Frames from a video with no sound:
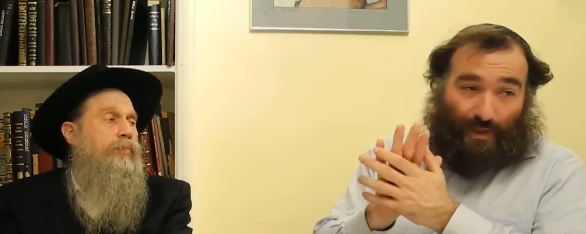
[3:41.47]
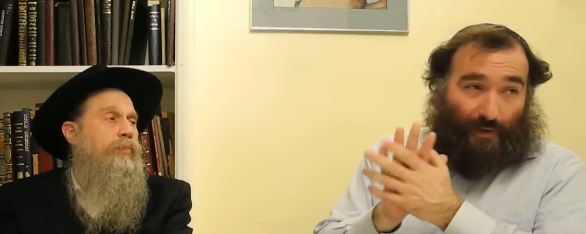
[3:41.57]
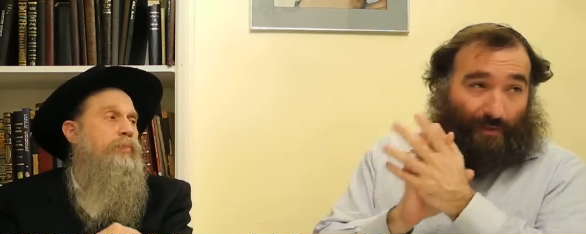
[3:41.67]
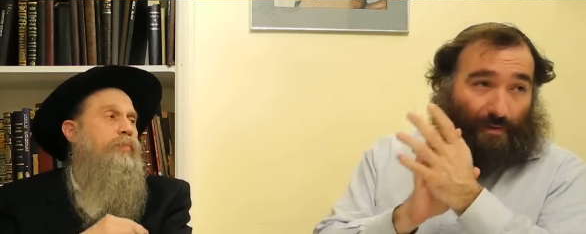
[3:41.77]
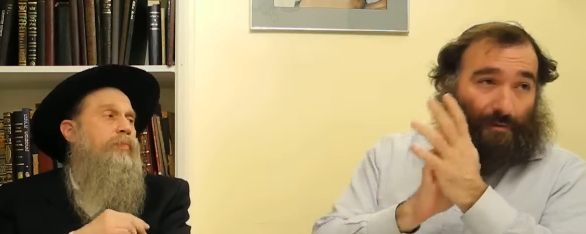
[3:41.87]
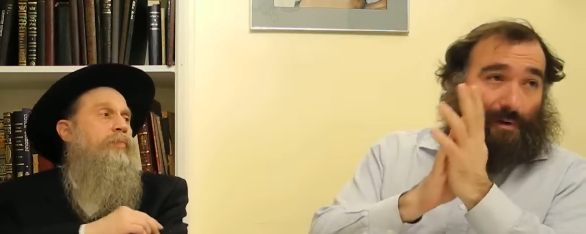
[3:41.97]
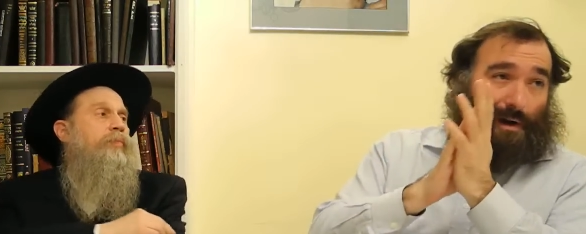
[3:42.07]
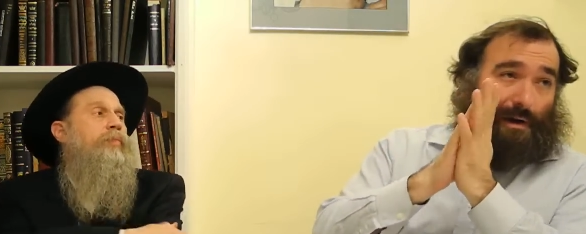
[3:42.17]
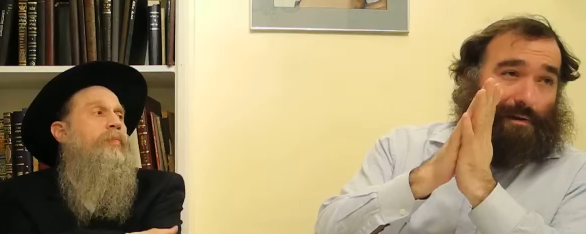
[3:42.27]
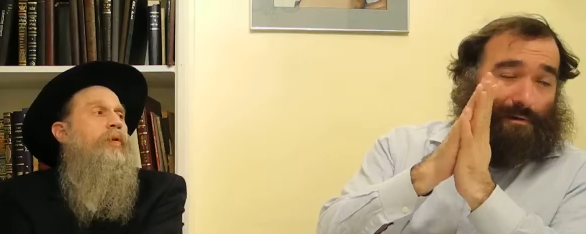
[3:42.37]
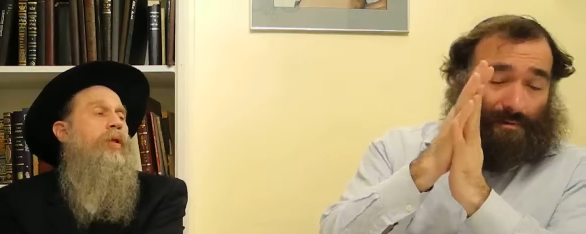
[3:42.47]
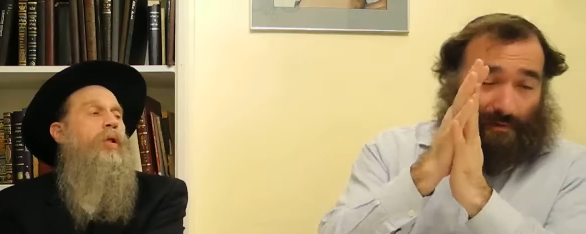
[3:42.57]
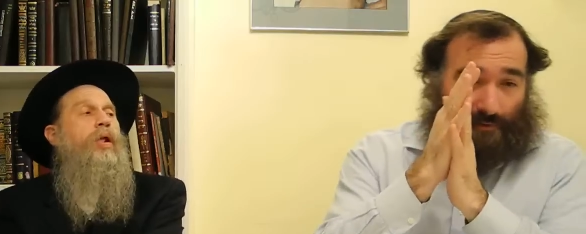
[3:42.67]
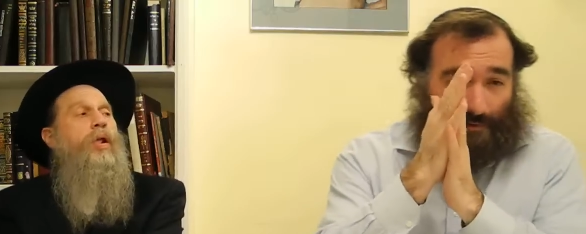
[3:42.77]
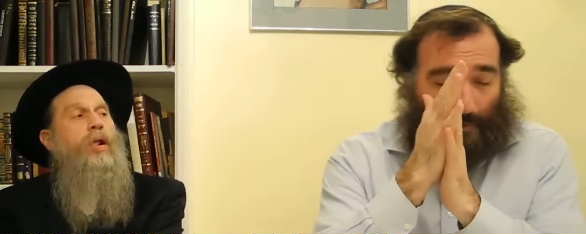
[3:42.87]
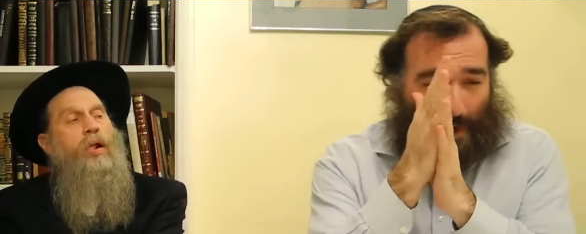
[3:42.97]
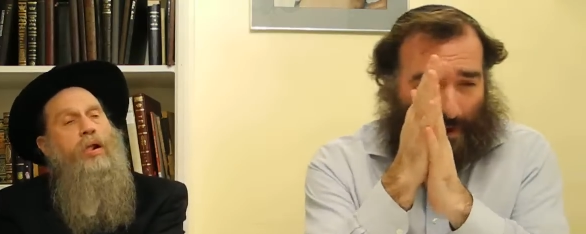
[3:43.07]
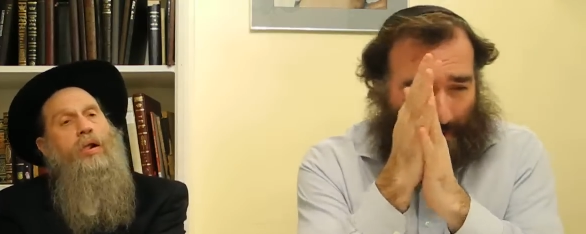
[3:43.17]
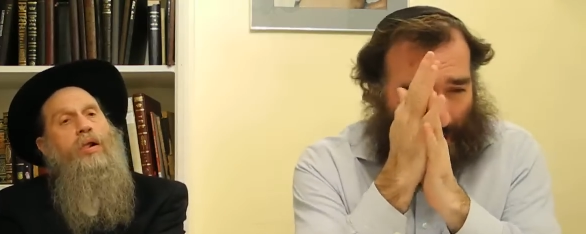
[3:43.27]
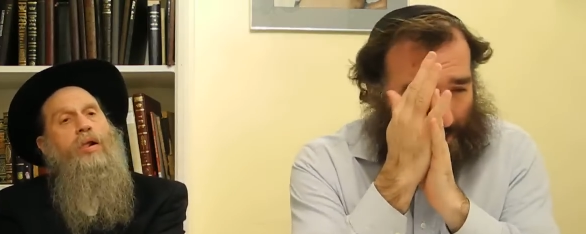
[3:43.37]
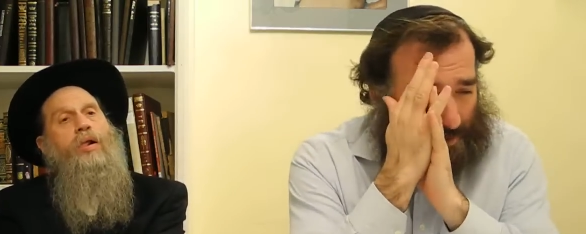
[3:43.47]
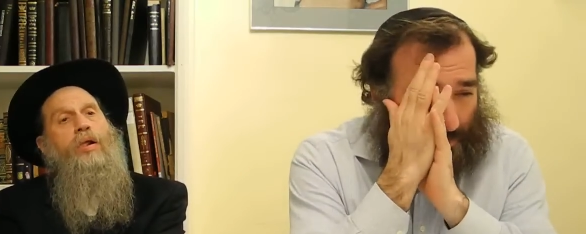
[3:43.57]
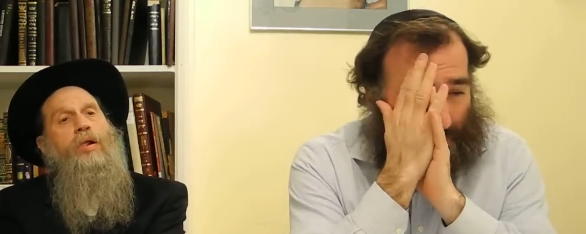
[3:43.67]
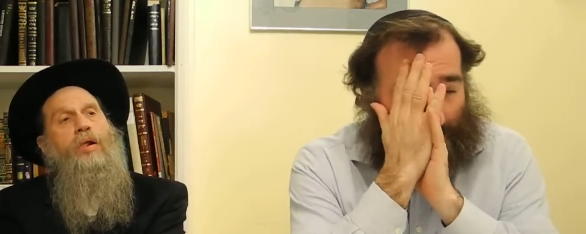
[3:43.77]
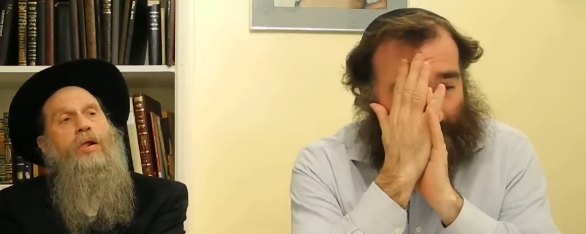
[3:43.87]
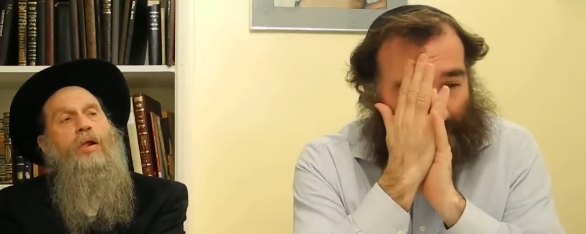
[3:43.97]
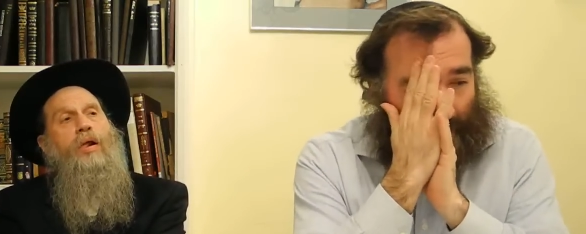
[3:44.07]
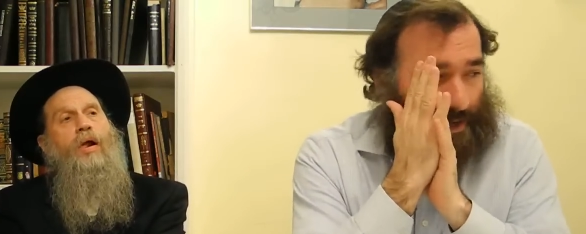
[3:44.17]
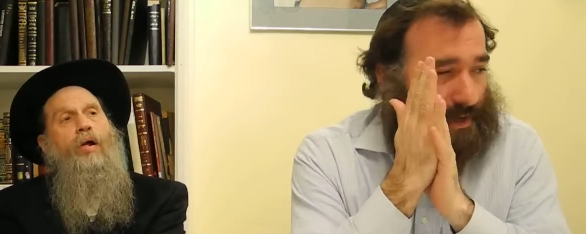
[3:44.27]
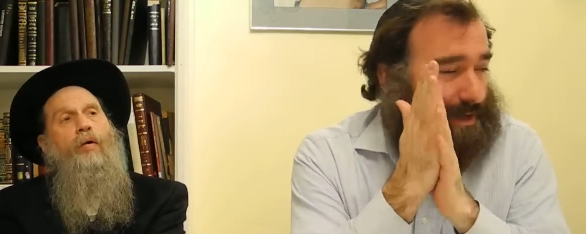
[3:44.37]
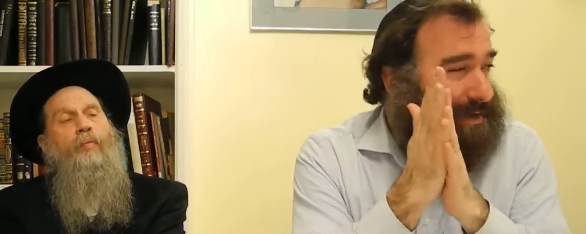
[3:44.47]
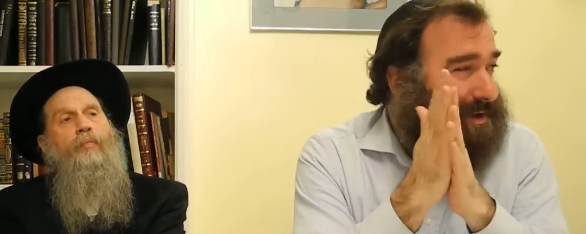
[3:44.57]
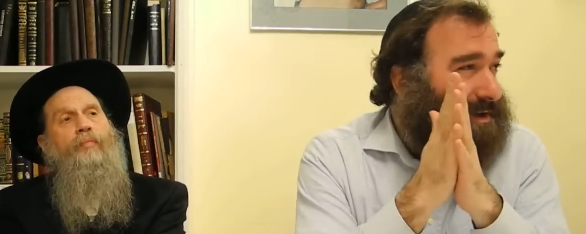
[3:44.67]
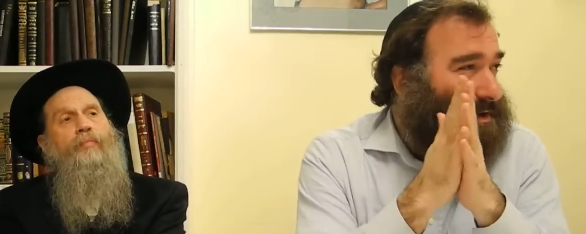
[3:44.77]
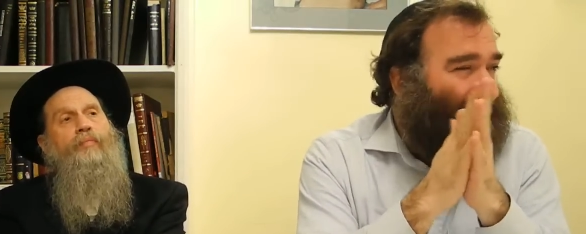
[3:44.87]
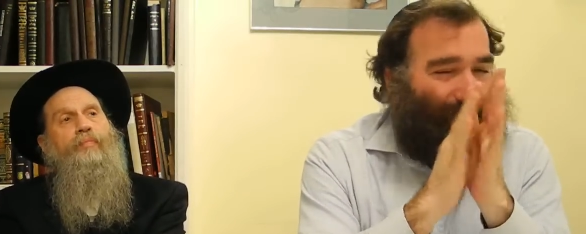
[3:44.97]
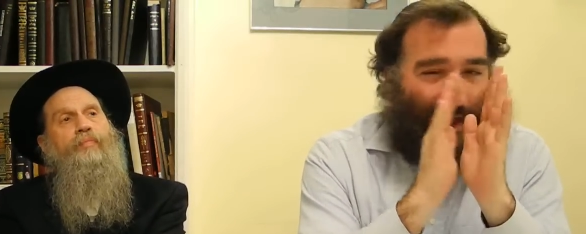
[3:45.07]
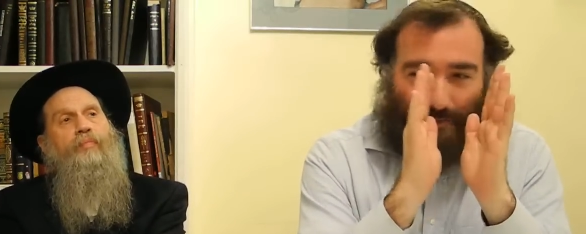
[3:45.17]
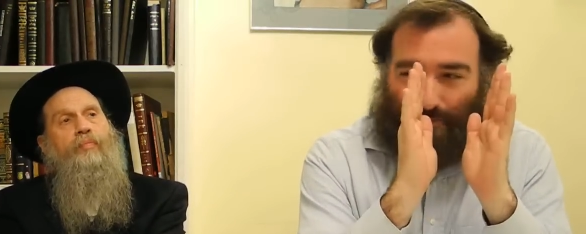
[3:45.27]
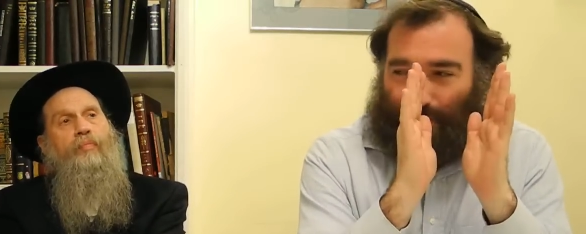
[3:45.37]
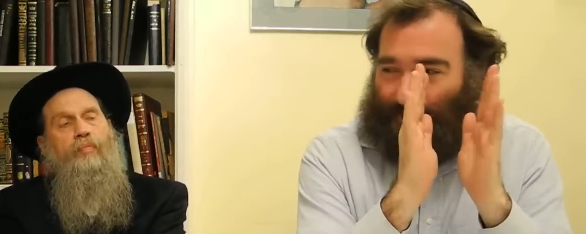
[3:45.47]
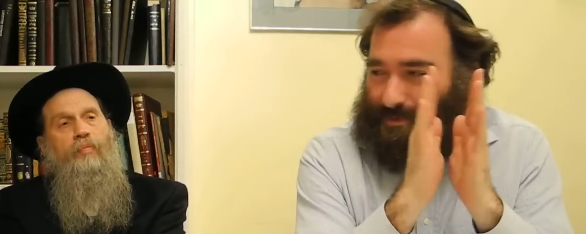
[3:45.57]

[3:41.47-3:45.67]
Speaker 1: If you uh, if you're paying attention when you're studying, uh, I have allergies.